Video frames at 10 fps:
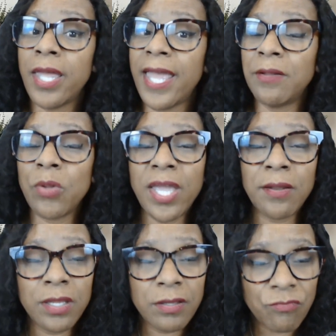
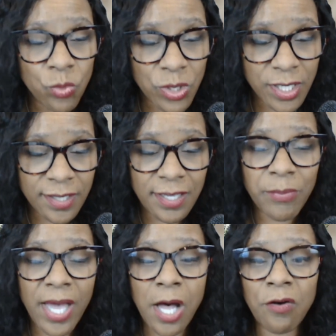and really
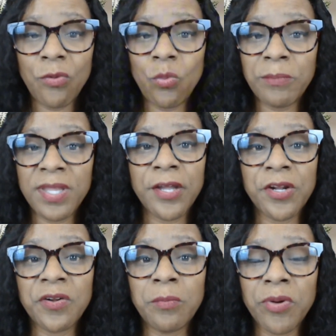powerful women that are
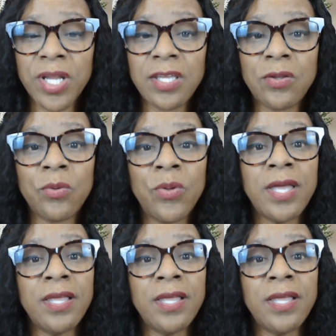going to bring you